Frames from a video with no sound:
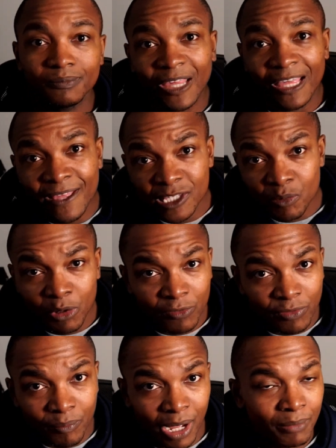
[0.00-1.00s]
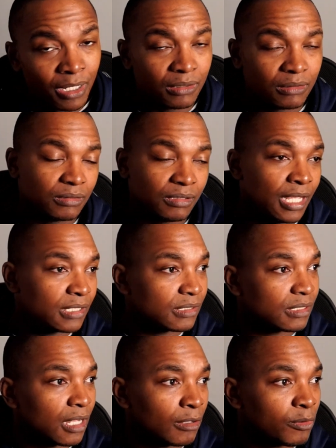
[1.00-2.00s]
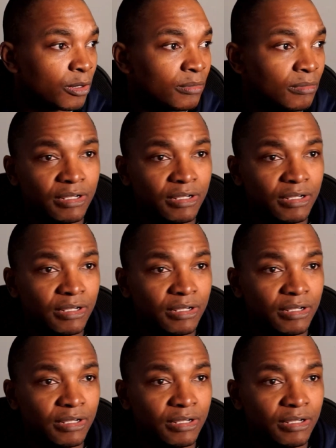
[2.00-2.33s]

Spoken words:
it's a bit of a bummer. Yes, I'll probably